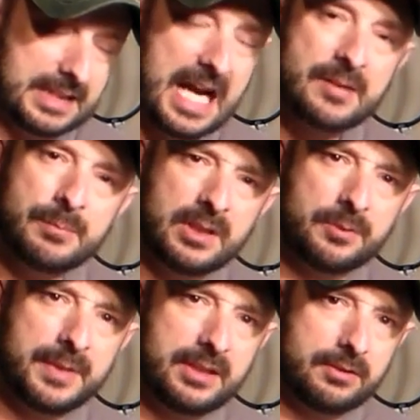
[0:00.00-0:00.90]
nine
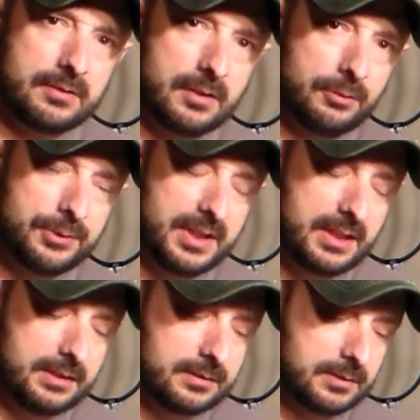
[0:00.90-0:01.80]
millimeter
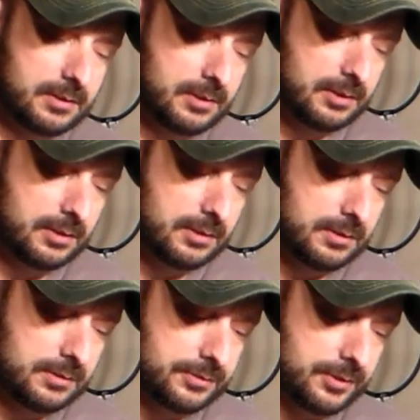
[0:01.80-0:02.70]
OD,
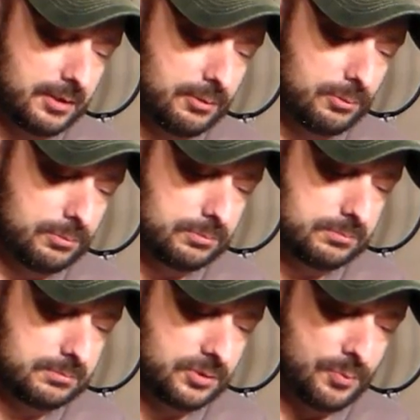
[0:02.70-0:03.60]
so
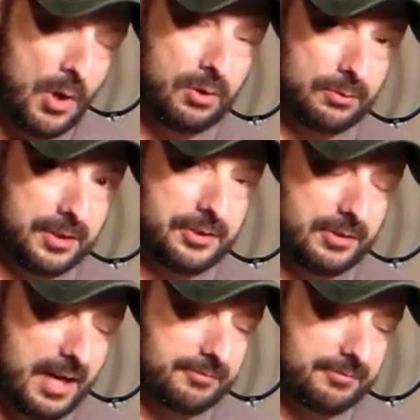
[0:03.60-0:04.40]
smaller than your